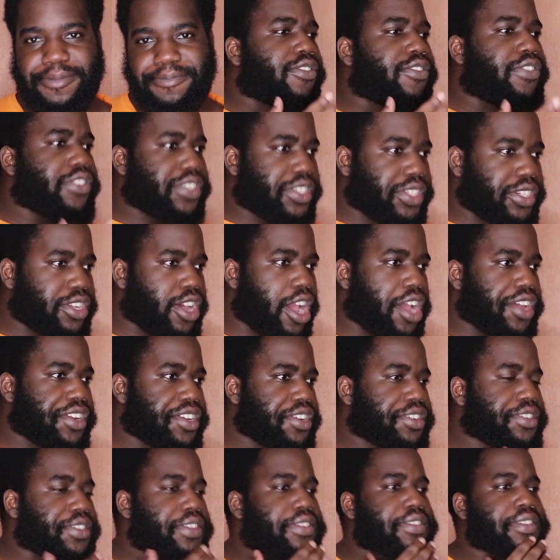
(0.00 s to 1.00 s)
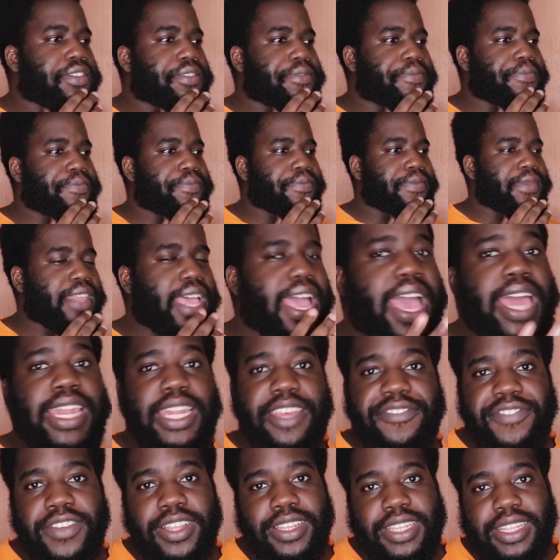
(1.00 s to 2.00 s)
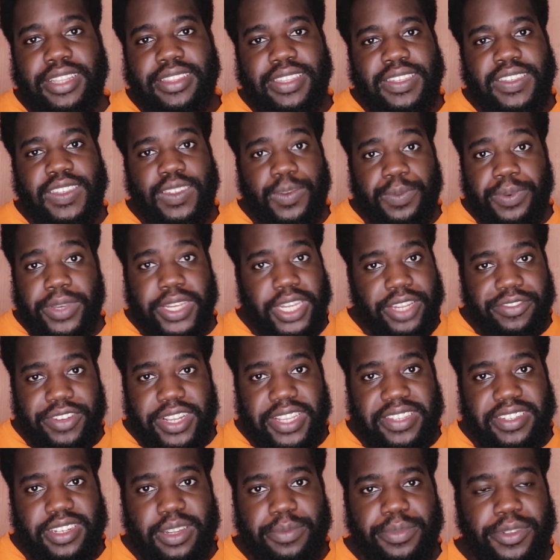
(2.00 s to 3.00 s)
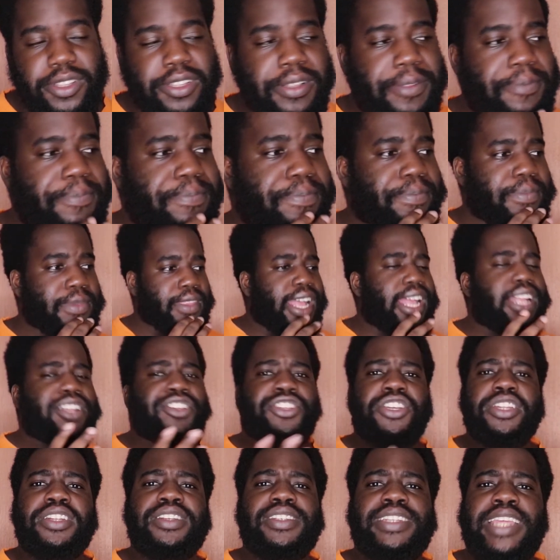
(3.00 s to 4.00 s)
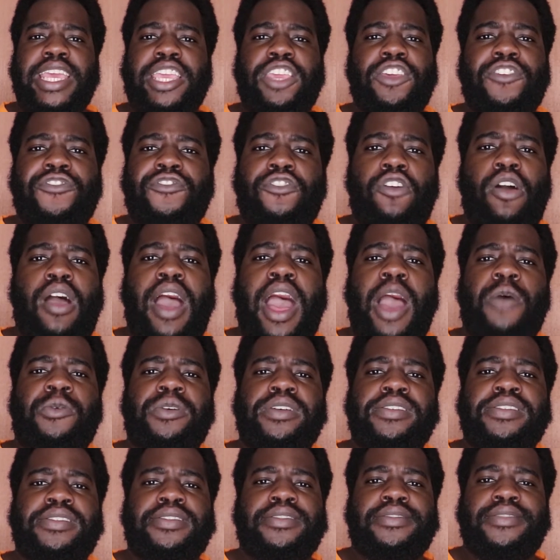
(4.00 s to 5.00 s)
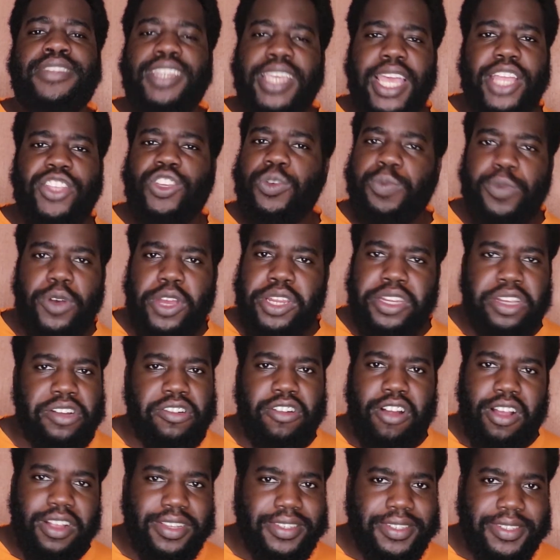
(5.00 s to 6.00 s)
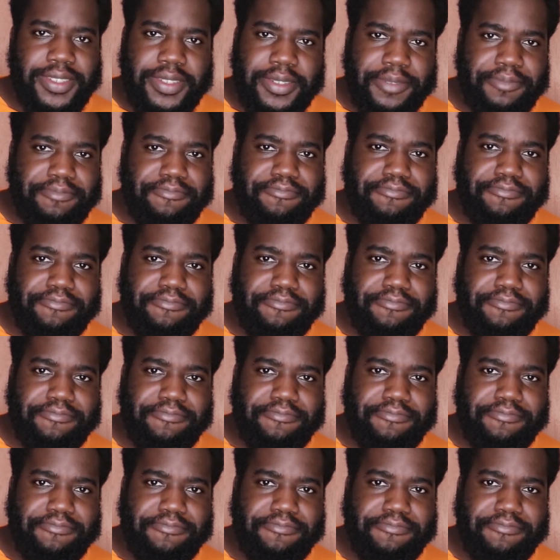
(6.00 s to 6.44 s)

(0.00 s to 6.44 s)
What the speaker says: For starters, and I feel that this is pretty reasonable, it shouldn't take you 4 hours to get your point across.